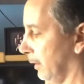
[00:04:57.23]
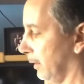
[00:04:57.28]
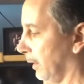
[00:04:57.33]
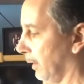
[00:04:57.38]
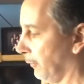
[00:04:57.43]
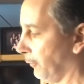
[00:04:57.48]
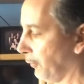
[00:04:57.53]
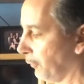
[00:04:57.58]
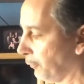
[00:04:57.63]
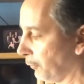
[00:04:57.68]
Now,
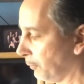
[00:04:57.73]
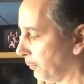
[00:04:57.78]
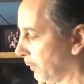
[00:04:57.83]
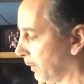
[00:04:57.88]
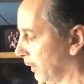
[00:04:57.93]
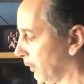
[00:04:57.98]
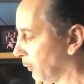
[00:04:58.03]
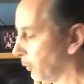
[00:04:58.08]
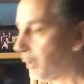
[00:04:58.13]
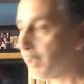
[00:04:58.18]
if you're
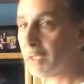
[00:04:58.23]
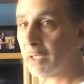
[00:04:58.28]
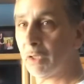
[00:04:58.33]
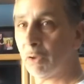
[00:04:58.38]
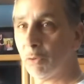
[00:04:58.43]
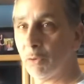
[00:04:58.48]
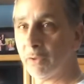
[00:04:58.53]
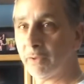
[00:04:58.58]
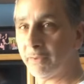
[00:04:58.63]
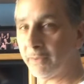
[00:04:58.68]
familiar with
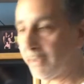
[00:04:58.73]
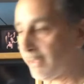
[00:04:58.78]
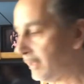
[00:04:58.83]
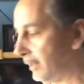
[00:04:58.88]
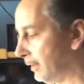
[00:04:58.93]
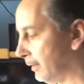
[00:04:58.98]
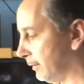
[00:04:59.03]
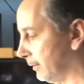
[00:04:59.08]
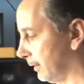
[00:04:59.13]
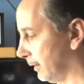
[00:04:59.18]

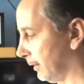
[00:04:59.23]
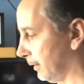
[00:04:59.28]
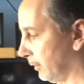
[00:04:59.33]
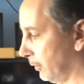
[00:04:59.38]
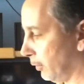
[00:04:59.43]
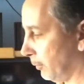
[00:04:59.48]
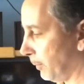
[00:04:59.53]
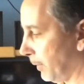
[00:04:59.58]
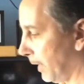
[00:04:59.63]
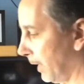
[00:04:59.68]
QSCs and
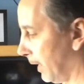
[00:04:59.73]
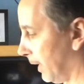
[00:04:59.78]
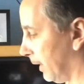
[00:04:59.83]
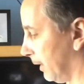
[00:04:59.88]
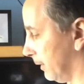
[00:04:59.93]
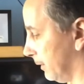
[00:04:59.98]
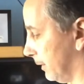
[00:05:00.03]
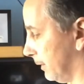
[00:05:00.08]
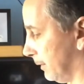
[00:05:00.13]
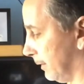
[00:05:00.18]
their
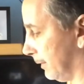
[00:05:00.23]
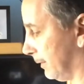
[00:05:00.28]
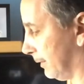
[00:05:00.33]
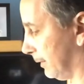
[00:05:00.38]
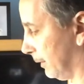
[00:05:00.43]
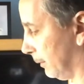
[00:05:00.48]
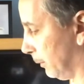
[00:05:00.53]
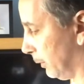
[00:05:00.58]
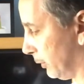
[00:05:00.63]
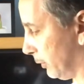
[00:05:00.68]
bags, this is
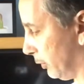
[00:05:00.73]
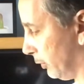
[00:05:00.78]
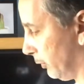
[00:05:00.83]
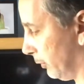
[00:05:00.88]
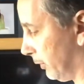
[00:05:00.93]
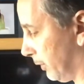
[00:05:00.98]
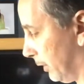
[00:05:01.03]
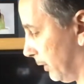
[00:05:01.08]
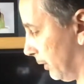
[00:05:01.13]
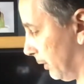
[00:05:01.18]
similar to
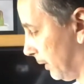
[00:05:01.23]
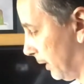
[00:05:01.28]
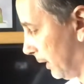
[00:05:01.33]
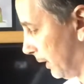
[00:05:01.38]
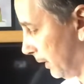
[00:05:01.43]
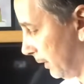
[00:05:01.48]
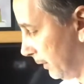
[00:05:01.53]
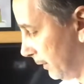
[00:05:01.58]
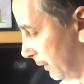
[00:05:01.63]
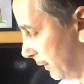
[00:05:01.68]

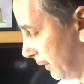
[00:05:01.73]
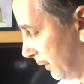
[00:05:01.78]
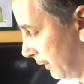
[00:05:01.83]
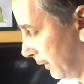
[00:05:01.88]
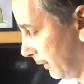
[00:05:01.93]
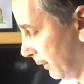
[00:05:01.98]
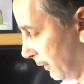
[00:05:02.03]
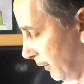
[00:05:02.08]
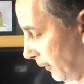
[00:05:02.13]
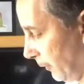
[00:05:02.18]
their
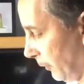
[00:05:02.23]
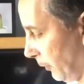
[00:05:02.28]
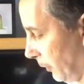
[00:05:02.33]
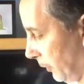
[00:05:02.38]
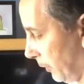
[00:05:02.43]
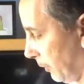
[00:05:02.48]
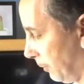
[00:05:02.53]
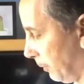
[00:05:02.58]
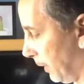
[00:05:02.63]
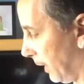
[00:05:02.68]

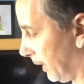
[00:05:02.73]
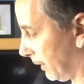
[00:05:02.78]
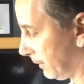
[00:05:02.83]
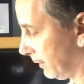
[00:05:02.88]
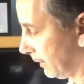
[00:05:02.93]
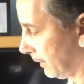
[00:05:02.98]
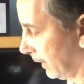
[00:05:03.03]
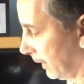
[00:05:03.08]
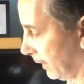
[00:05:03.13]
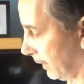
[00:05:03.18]
bags
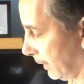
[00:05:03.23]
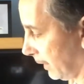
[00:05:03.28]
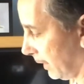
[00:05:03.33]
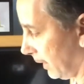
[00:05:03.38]
that they